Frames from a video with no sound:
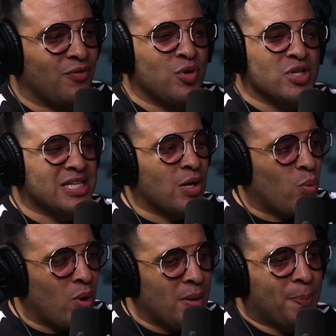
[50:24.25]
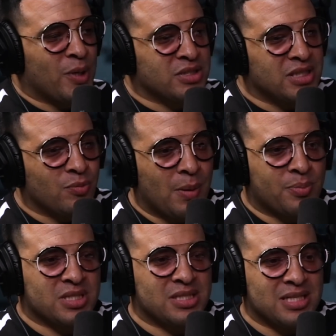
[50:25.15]
If you just get one person that
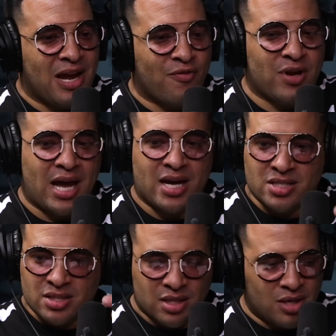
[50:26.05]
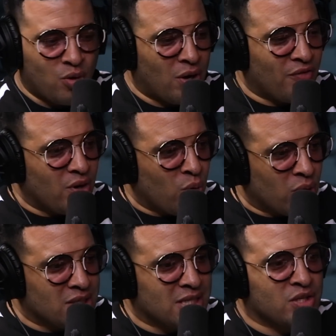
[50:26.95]
represents every agency or every
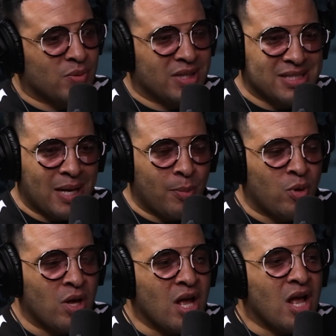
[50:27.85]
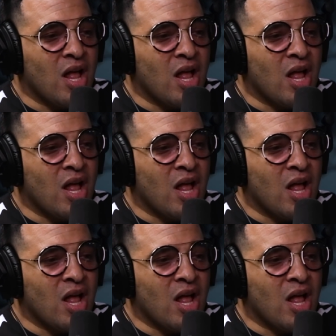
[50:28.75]
organization around the table,